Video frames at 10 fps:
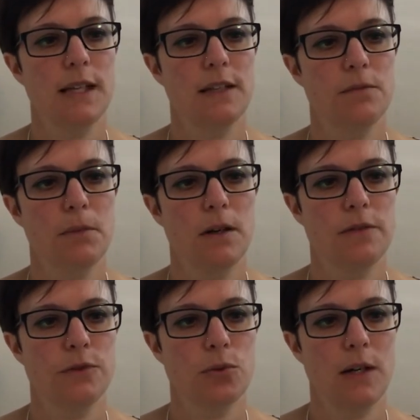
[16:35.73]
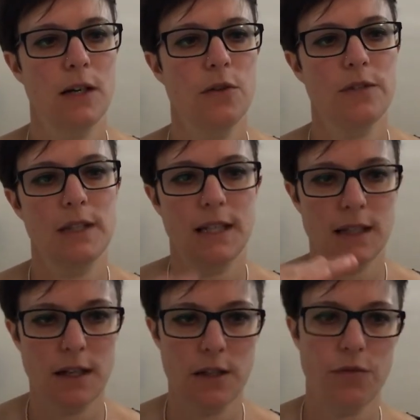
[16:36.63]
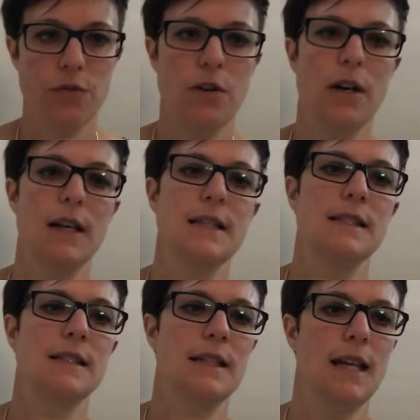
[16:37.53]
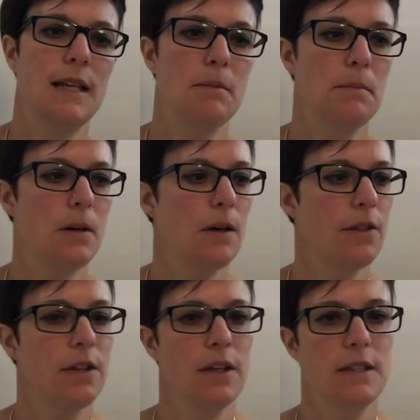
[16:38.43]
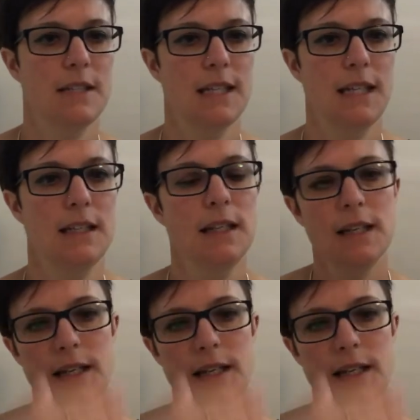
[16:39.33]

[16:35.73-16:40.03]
end of bath 12 and then it kind of rises again in bar 13